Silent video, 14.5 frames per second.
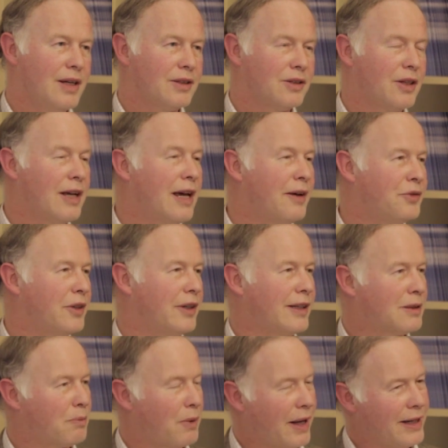So you have to
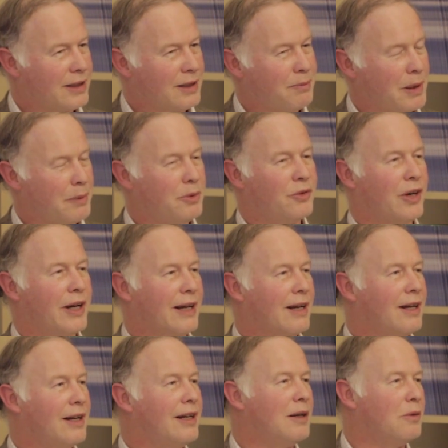explain to people very
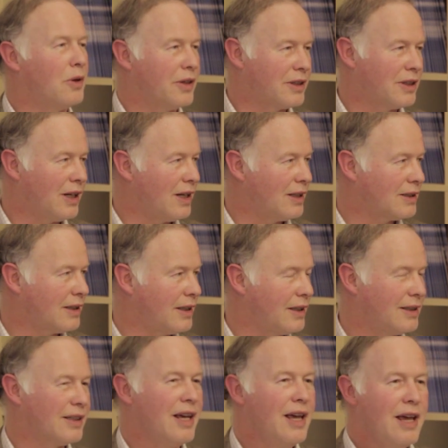clearly what the task
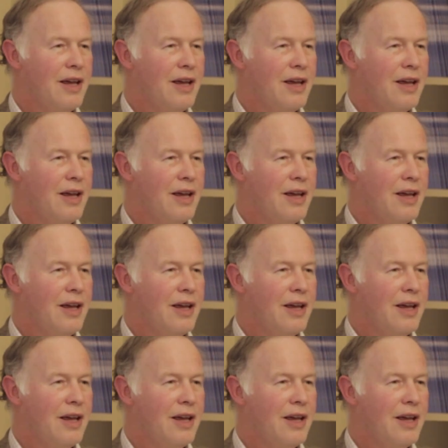is.